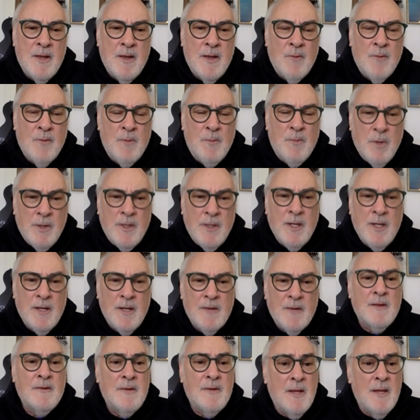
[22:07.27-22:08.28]
we put
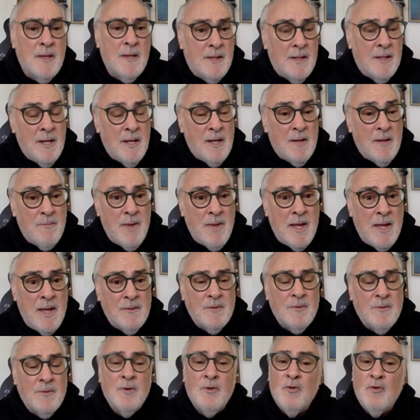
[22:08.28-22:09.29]
tickets on sale at
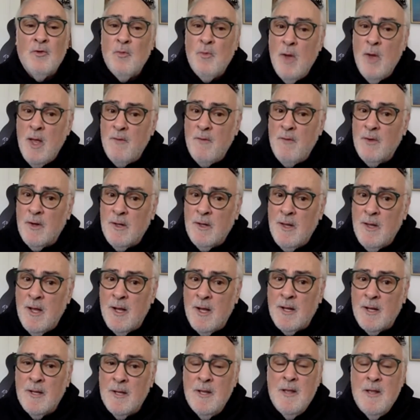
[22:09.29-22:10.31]
Ticketmaster at 12 o'clock